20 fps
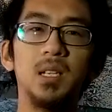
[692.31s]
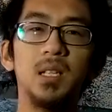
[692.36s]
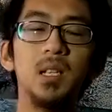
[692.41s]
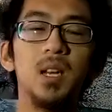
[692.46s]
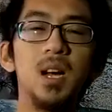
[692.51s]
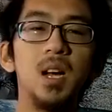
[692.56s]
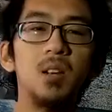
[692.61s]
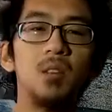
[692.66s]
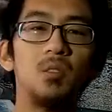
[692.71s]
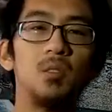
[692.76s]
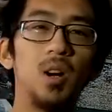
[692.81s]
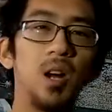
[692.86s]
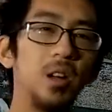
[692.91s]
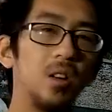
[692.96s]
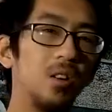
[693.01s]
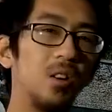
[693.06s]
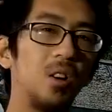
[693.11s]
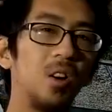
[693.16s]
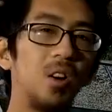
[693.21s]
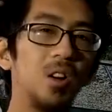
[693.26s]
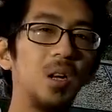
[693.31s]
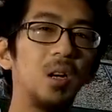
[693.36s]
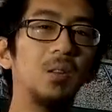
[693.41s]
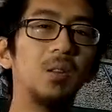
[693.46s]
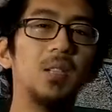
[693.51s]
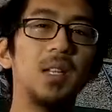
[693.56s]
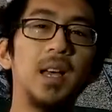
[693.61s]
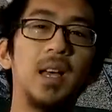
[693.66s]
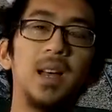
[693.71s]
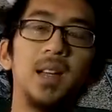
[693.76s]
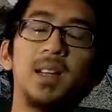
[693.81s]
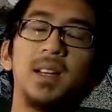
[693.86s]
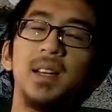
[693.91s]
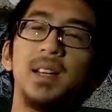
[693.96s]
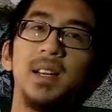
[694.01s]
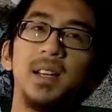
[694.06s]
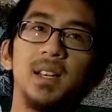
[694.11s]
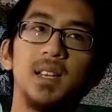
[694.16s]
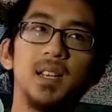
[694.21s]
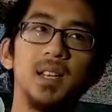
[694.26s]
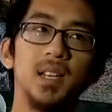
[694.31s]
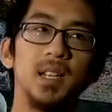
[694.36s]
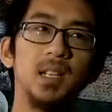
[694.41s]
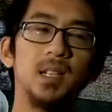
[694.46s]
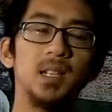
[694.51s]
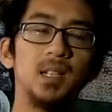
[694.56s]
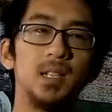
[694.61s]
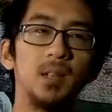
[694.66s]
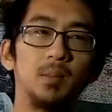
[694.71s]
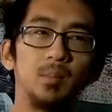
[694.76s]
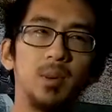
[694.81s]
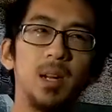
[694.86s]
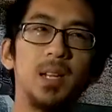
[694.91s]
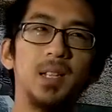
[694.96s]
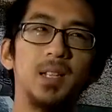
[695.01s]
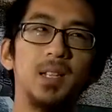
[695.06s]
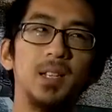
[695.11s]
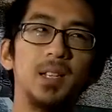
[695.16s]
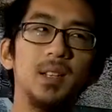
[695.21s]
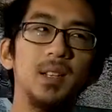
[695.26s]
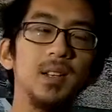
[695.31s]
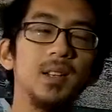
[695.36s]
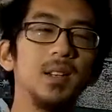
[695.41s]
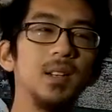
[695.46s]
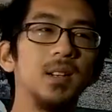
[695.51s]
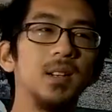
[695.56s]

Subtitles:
It's not cry your heart out sad. It's depressing.